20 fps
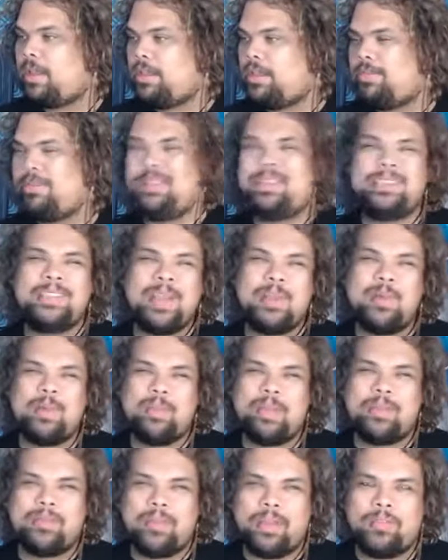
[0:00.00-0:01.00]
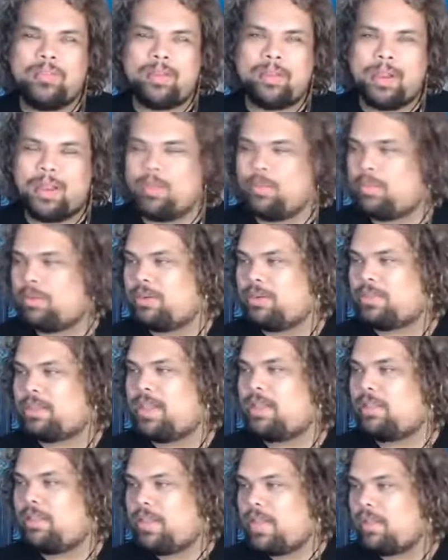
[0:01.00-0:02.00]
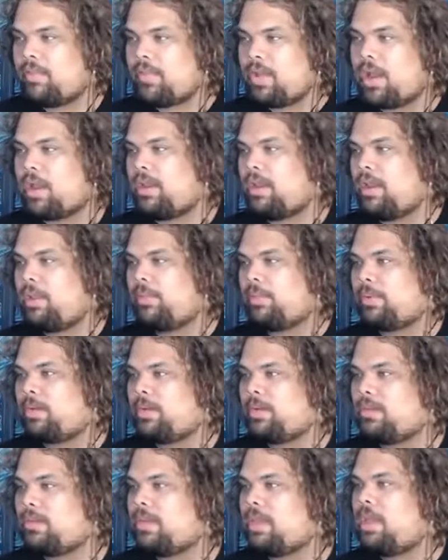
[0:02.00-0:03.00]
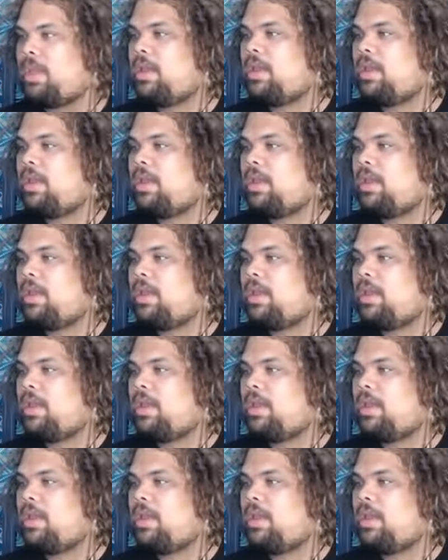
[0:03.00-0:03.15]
Three is like one of my favorite numbers. I love odd numbers.